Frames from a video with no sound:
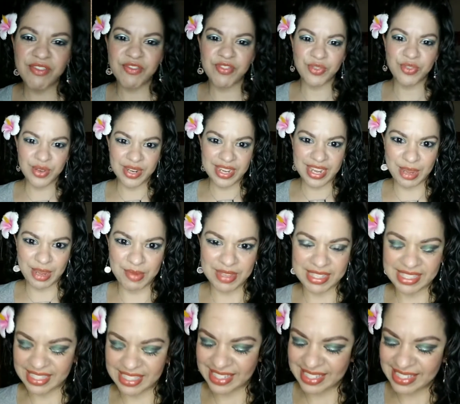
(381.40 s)
three
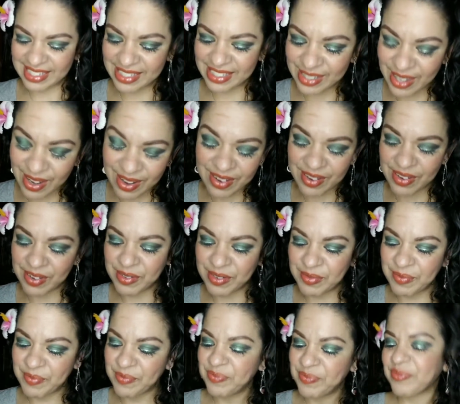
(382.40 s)
hibiscus. So
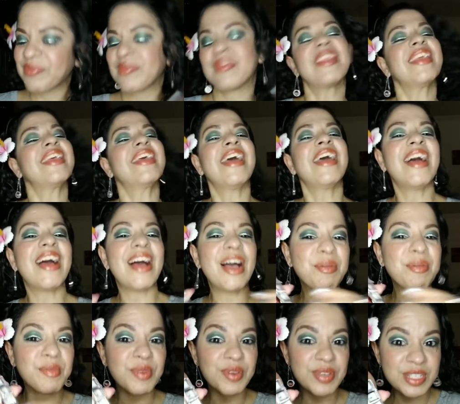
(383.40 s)

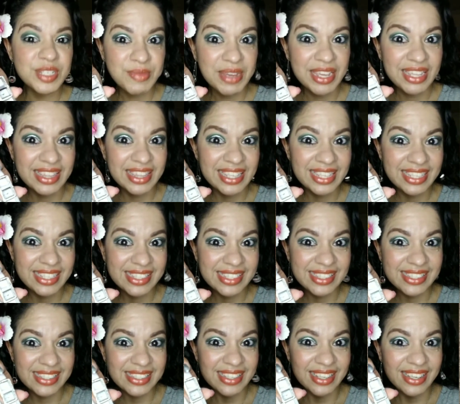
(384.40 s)
I'm going to make
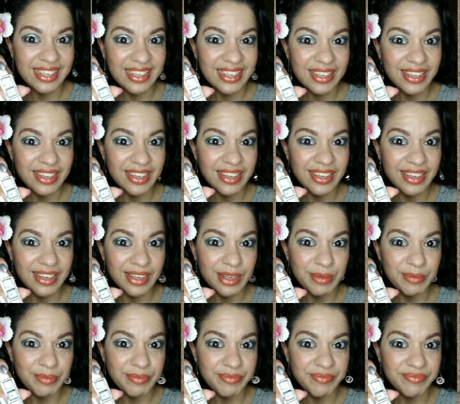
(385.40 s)
this
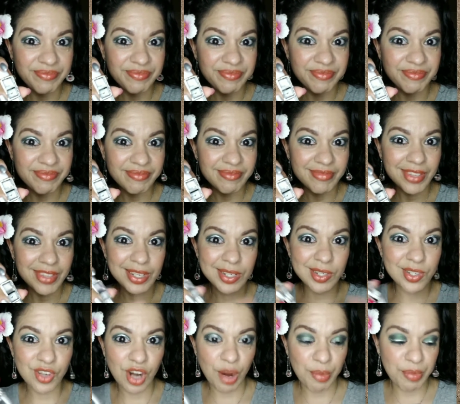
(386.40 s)
um,
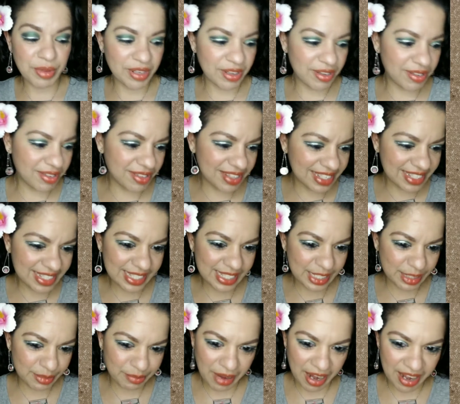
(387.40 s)
tropical
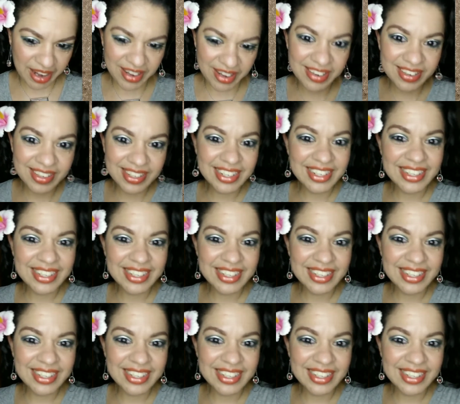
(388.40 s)
inspired